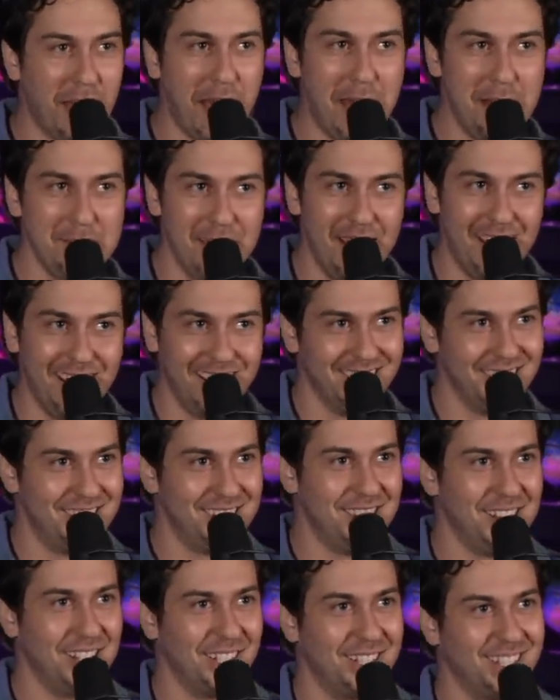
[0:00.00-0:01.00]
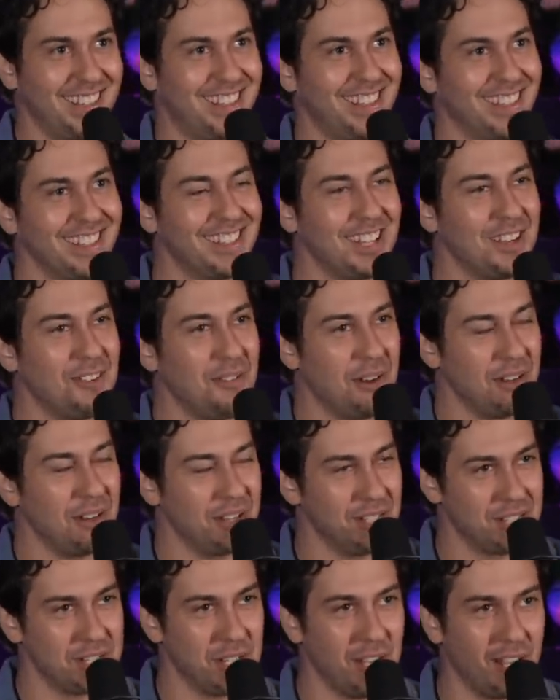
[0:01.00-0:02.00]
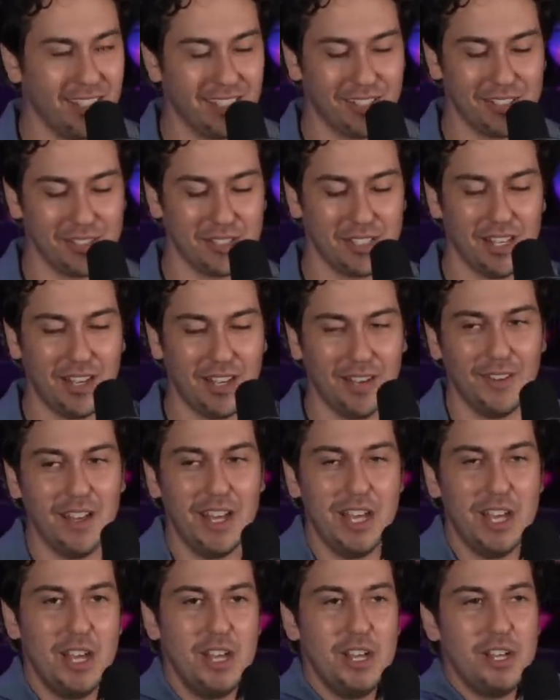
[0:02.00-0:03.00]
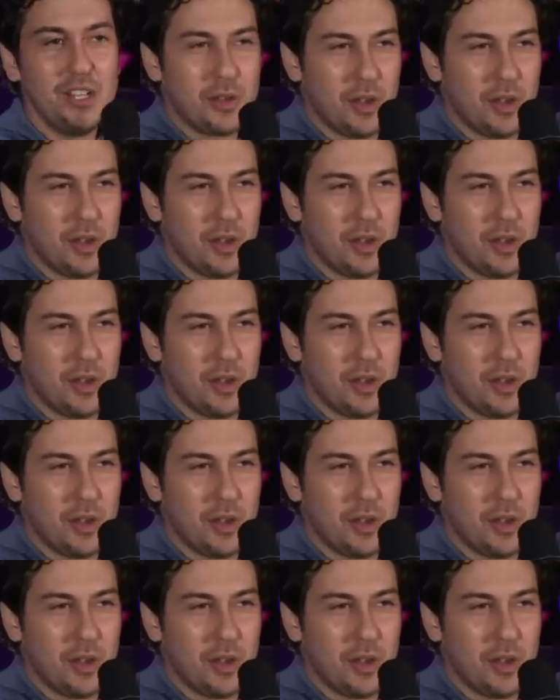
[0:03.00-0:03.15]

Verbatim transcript: Batman, so I think they want you to talk like yourself.